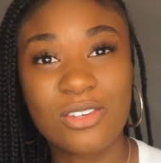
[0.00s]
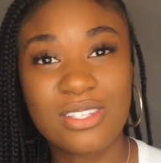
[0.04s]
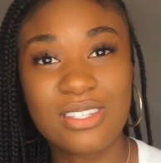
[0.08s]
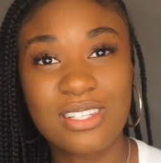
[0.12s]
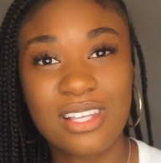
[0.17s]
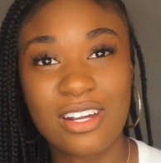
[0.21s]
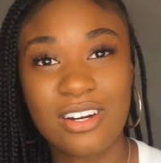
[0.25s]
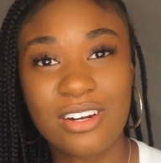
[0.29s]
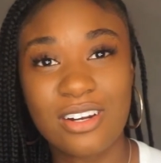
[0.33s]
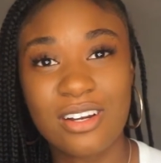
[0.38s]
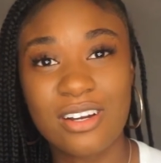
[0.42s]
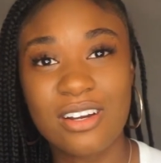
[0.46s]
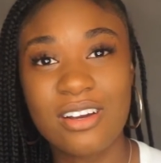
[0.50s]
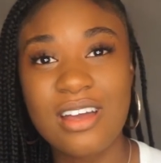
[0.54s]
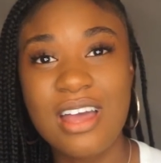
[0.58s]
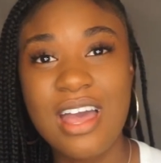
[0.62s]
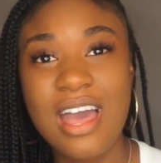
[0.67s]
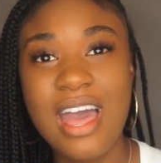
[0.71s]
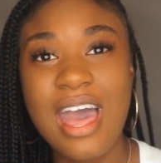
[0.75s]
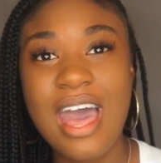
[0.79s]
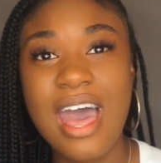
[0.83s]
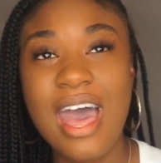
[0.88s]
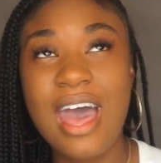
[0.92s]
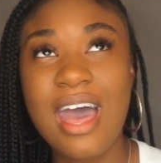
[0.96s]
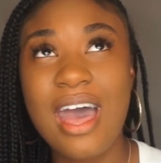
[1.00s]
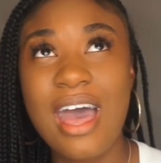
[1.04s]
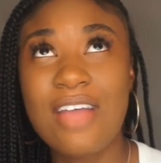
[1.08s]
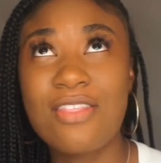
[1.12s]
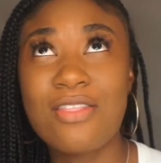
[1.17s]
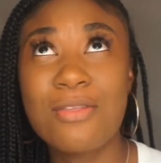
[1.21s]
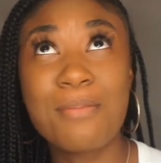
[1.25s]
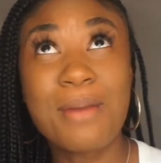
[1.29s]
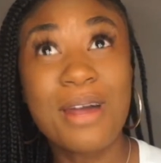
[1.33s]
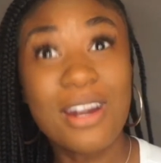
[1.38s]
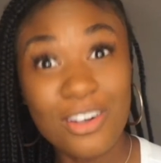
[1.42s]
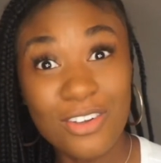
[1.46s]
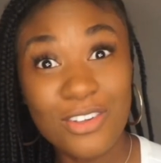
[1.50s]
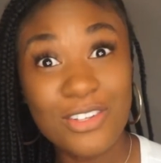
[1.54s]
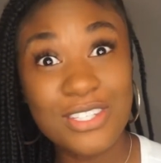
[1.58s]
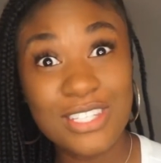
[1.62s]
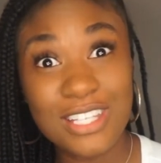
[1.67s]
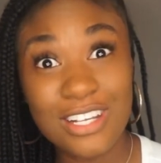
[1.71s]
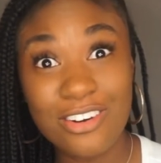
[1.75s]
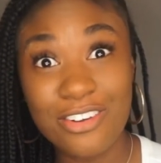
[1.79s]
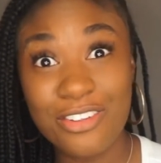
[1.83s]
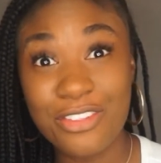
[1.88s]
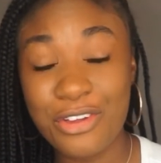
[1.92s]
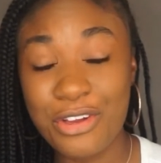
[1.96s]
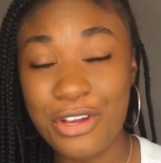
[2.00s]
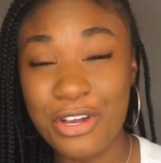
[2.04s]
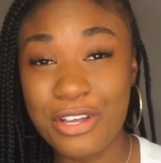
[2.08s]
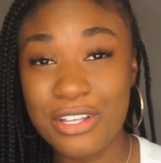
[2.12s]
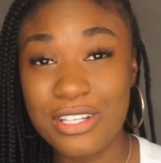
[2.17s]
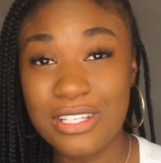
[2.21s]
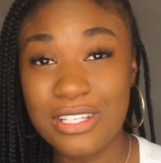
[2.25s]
center. And the medical center there